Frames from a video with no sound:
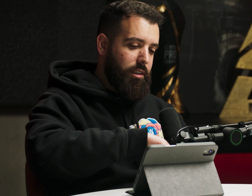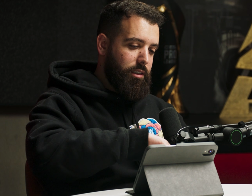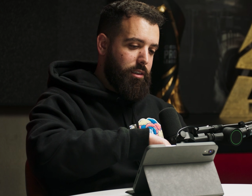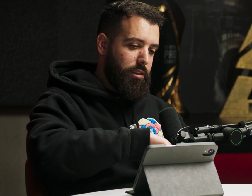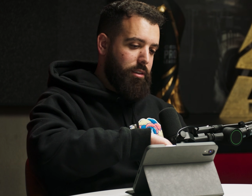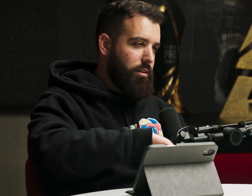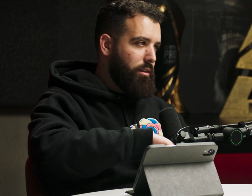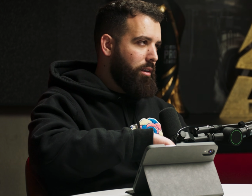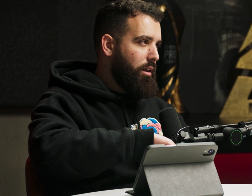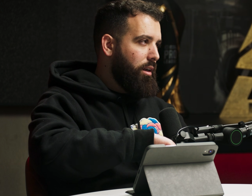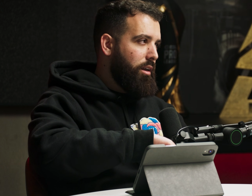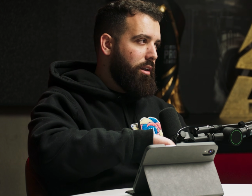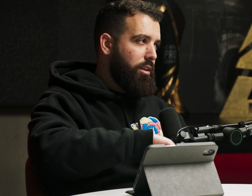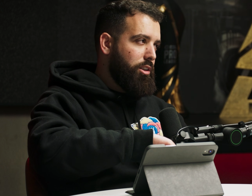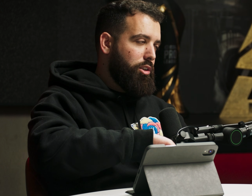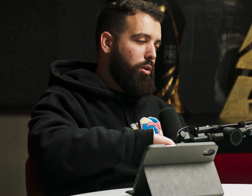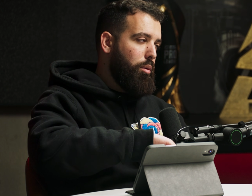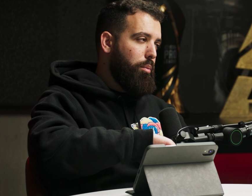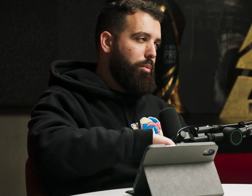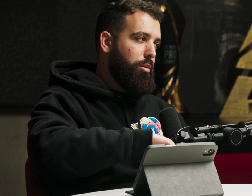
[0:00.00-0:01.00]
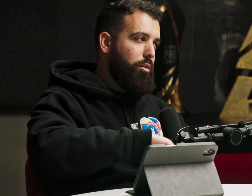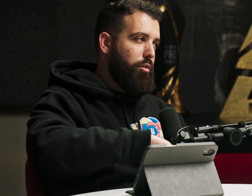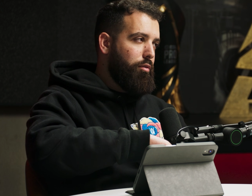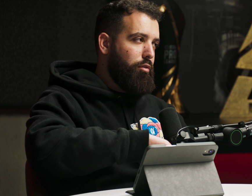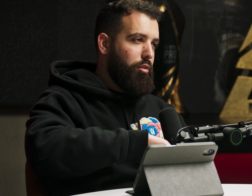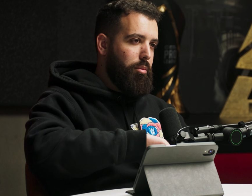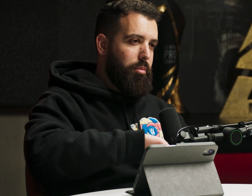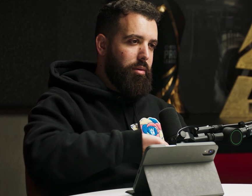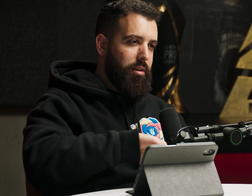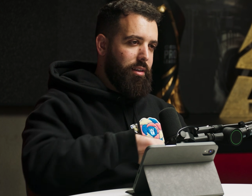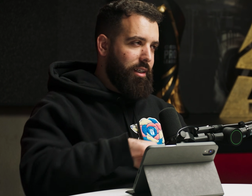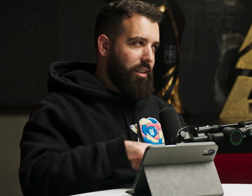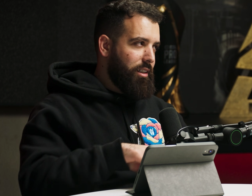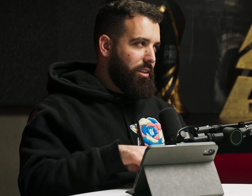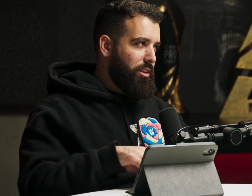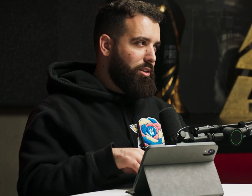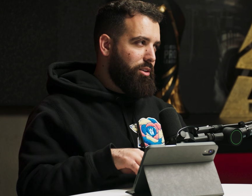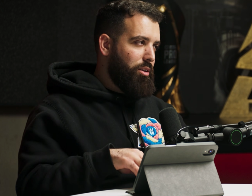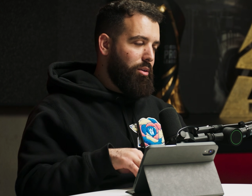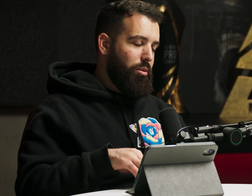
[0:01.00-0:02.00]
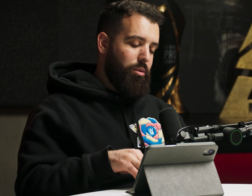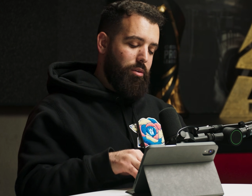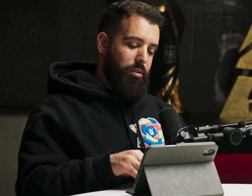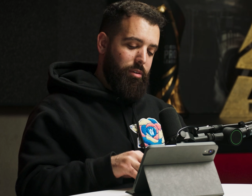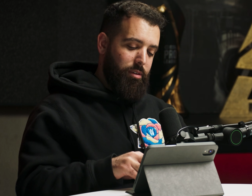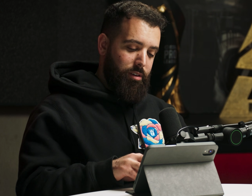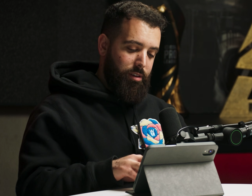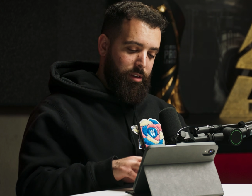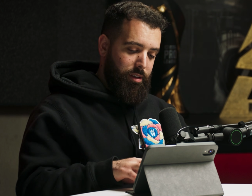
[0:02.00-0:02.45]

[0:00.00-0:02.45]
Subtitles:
it's so beautiful, but like, dude,